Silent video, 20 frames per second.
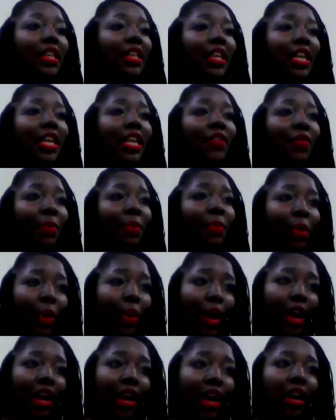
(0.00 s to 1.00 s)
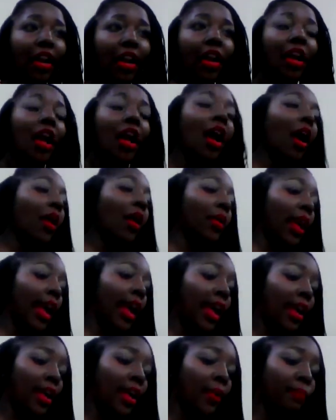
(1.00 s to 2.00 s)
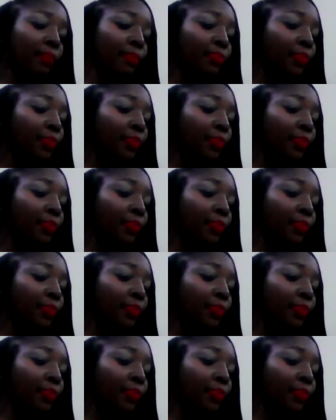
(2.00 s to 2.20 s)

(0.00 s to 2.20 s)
even more. Okay.